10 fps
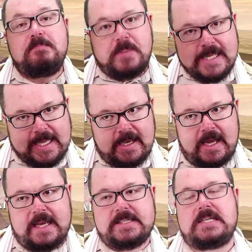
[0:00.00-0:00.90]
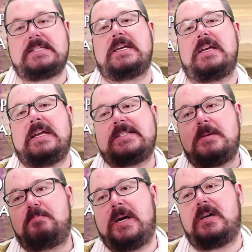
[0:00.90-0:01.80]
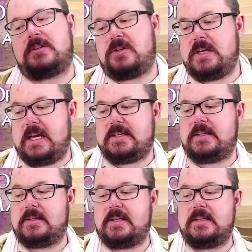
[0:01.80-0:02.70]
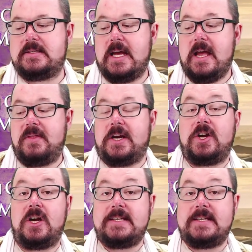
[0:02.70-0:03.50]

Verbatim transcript: but again, as I say, it's about creating things that are going to